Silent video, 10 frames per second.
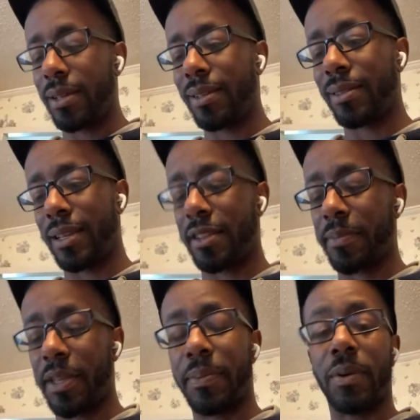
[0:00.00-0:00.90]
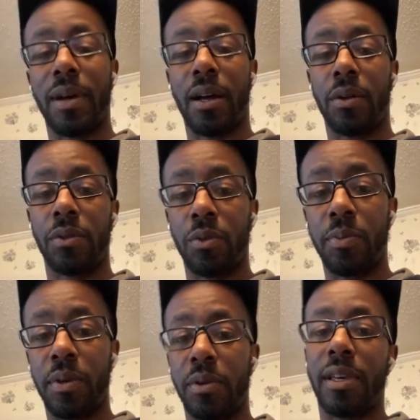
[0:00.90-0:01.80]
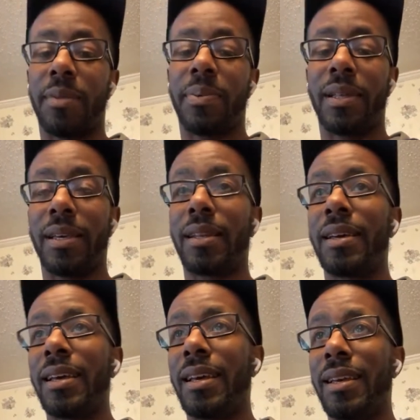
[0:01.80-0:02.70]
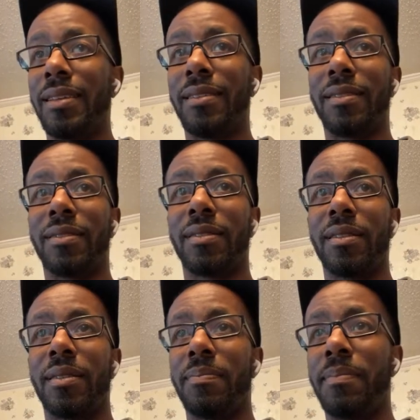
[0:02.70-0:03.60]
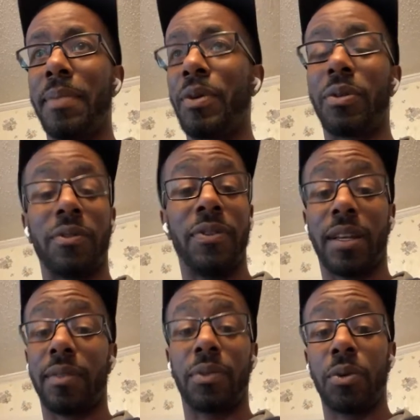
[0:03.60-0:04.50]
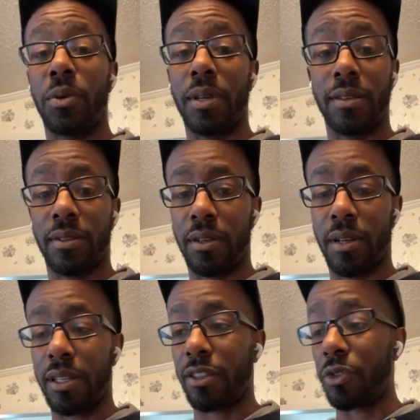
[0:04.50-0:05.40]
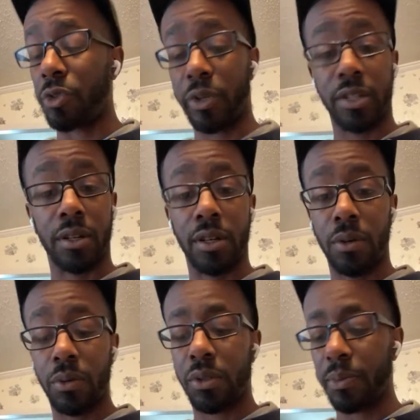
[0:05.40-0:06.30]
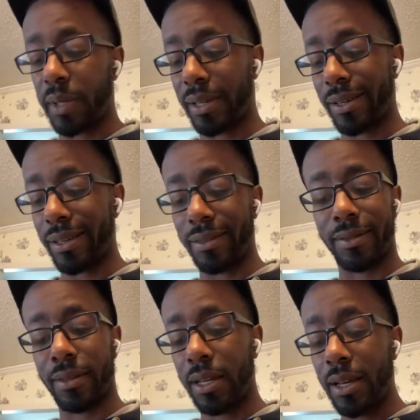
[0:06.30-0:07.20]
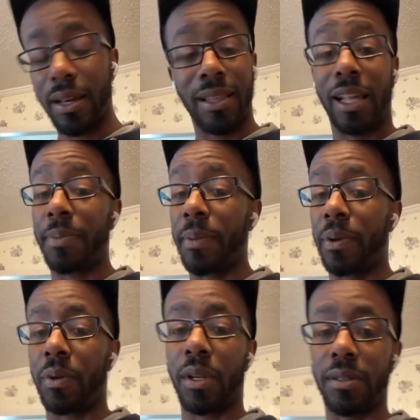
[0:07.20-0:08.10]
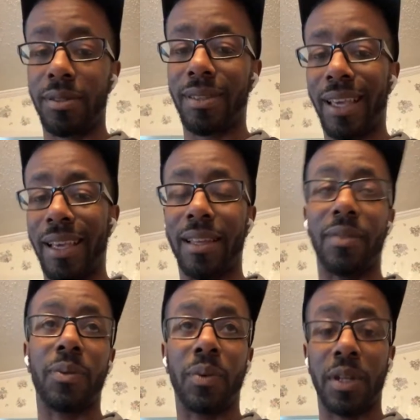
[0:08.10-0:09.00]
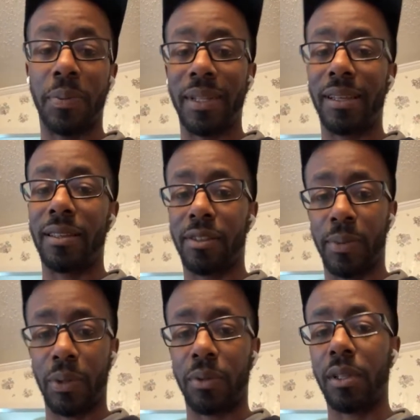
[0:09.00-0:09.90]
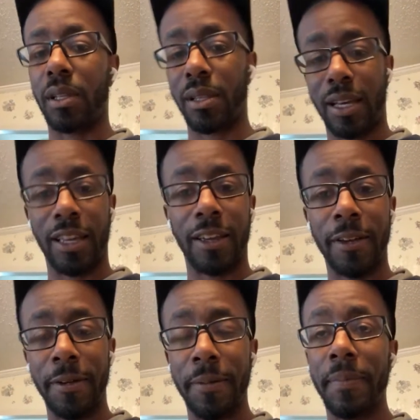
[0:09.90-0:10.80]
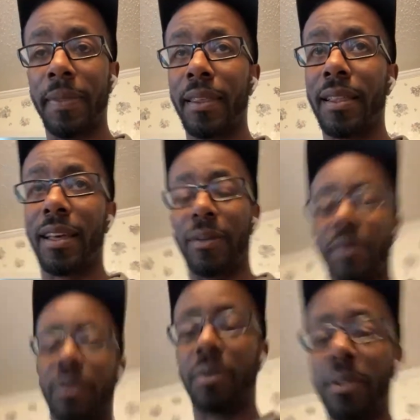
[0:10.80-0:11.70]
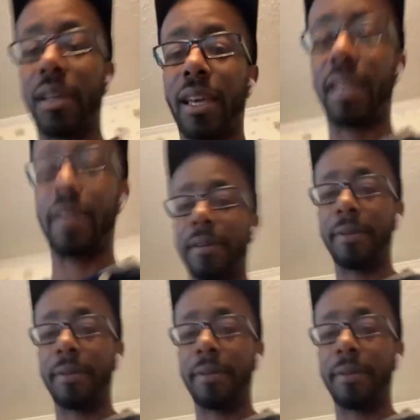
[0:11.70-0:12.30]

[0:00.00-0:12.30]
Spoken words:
teaching people how to build a plate is my most effective tool as a nutrition coach, because a lot of people don't understand what a plate is supposed to look like. Like when you look at